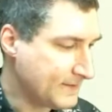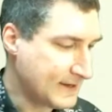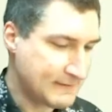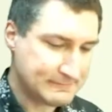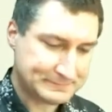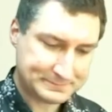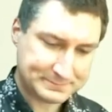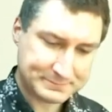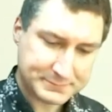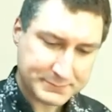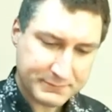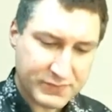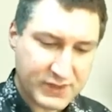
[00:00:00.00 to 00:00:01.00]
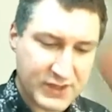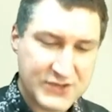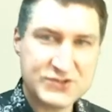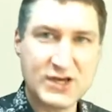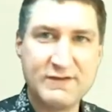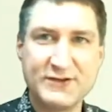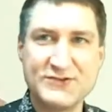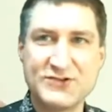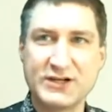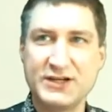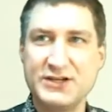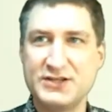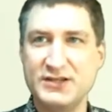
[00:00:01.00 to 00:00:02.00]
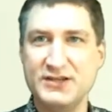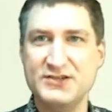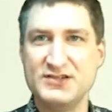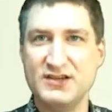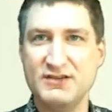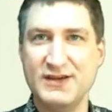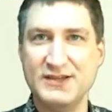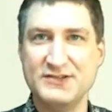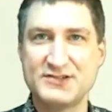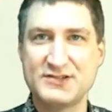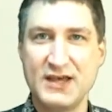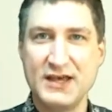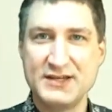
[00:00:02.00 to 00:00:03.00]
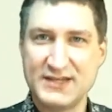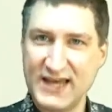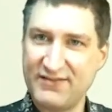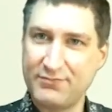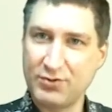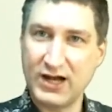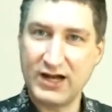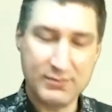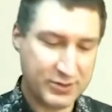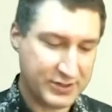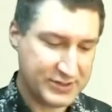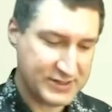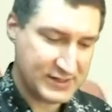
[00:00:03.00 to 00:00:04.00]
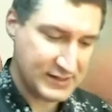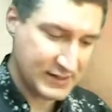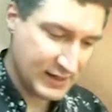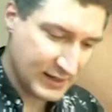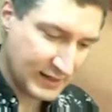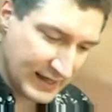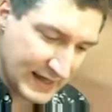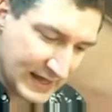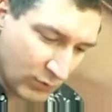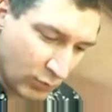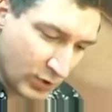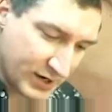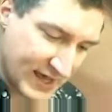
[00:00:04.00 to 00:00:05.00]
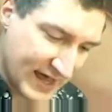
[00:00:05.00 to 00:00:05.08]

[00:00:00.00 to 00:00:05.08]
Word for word: Okay. So I've constructed each of these events to have probability uh, one